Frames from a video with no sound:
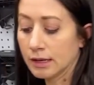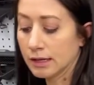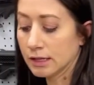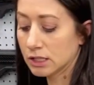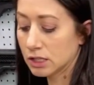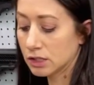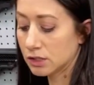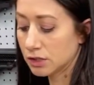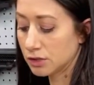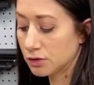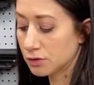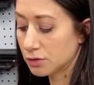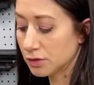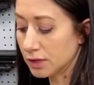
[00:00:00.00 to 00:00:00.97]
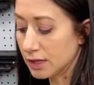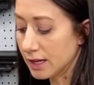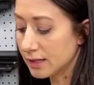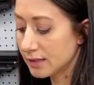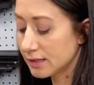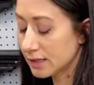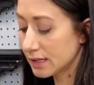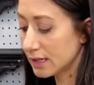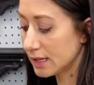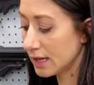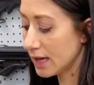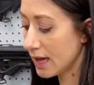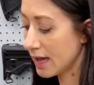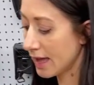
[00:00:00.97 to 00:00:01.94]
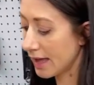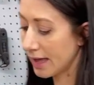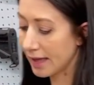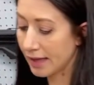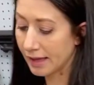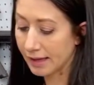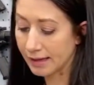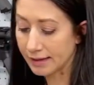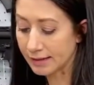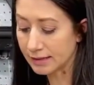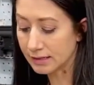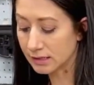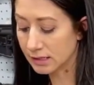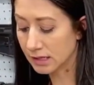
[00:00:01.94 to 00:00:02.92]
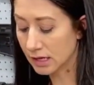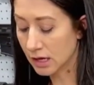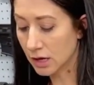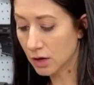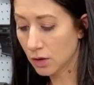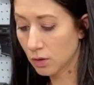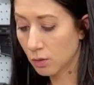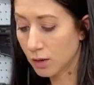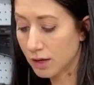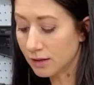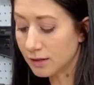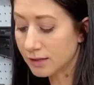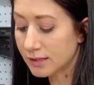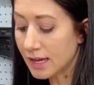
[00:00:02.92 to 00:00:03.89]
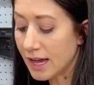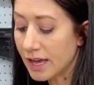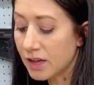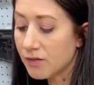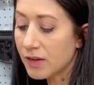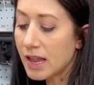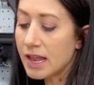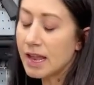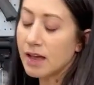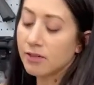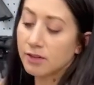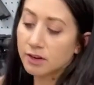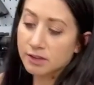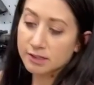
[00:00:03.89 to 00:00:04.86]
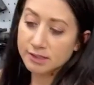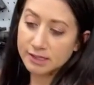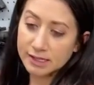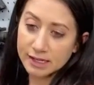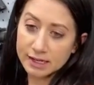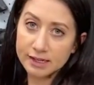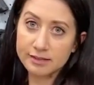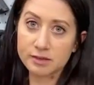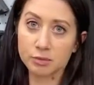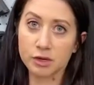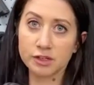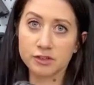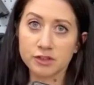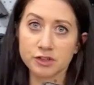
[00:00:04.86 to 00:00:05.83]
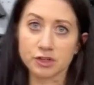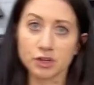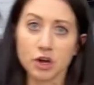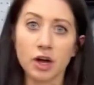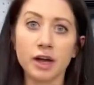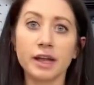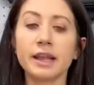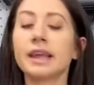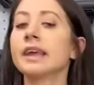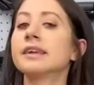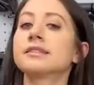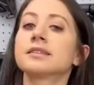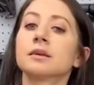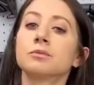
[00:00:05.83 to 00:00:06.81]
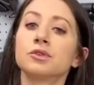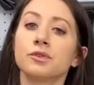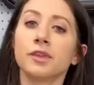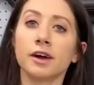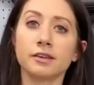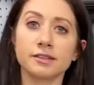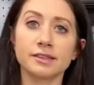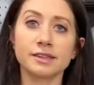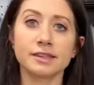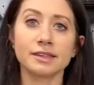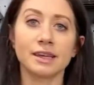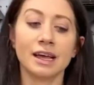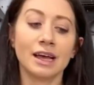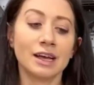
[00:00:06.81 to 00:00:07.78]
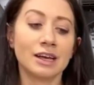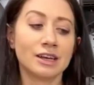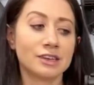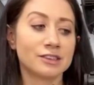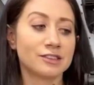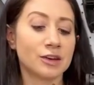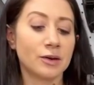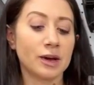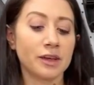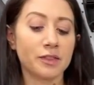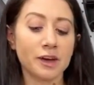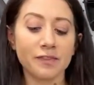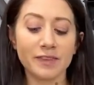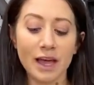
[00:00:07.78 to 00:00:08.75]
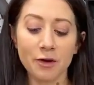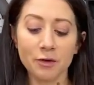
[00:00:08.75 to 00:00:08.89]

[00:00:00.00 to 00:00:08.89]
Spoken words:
Should shoot really nicely. And what else? I have never seen a suppressor on a sub 2000, so I thought that